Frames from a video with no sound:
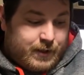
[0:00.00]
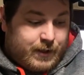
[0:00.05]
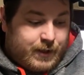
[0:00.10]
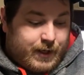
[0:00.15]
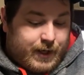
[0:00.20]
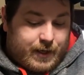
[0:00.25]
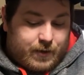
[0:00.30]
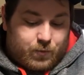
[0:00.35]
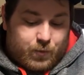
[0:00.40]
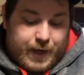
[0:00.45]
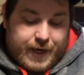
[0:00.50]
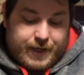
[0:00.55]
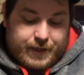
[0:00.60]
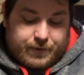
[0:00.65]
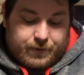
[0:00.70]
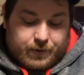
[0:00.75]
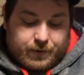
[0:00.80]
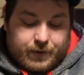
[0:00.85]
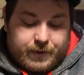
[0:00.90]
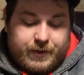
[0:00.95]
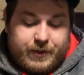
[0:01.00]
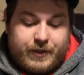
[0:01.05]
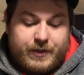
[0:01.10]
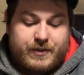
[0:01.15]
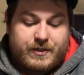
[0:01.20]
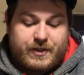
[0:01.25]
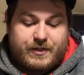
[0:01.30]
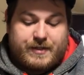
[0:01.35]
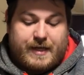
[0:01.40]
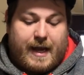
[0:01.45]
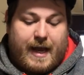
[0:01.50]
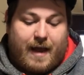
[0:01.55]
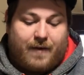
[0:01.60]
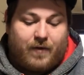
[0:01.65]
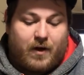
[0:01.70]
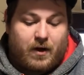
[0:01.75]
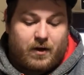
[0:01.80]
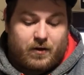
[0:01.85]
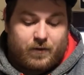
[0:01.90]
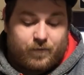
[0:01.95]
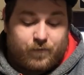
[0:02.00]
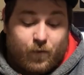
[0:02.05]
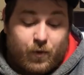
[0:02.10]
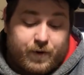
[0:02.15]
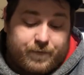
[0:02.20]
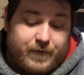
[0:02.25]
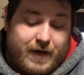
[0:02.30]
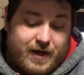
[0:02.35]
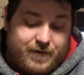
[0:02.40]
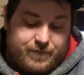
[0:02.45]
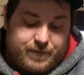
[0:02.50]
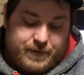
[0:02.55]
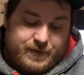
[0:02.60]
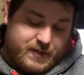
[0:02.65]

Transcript: and regular, because they have 145.